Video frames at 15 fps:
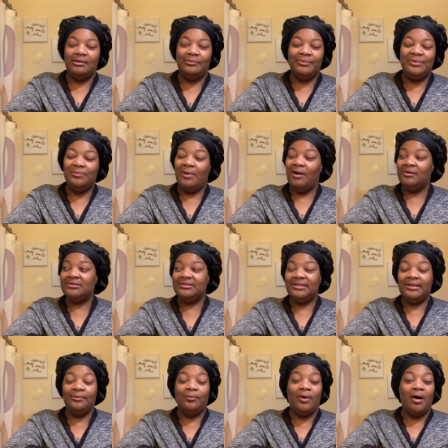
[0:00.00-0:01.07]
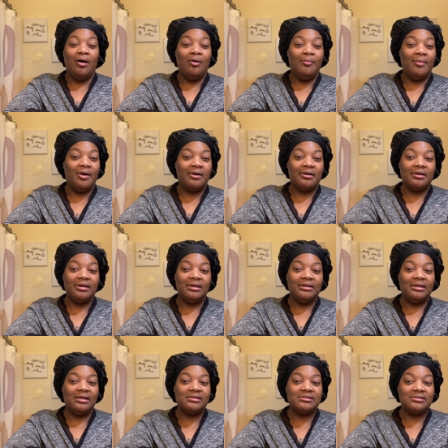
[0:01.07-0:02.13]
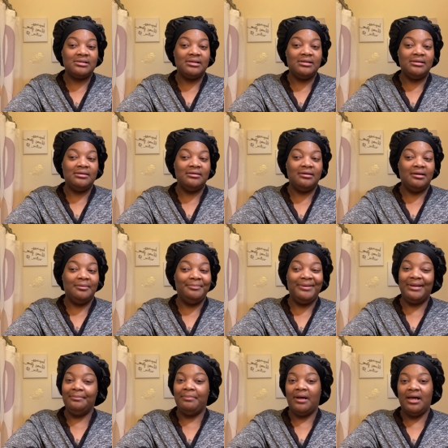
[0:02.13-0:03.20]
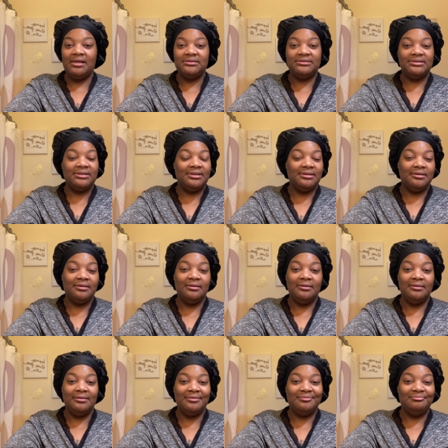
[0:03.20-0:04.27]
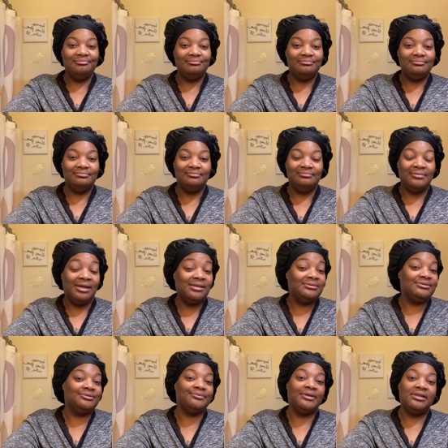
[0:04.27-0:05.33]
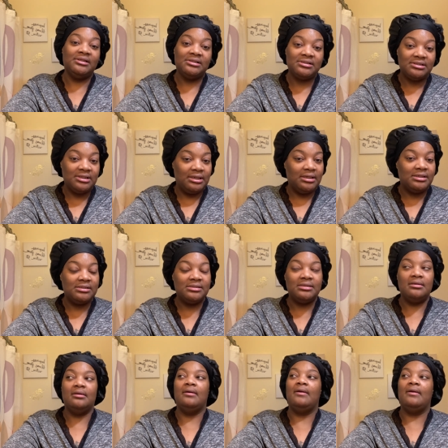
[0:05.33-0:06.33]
we walked in Walmart and I seen a big box of um, mozzarella sticks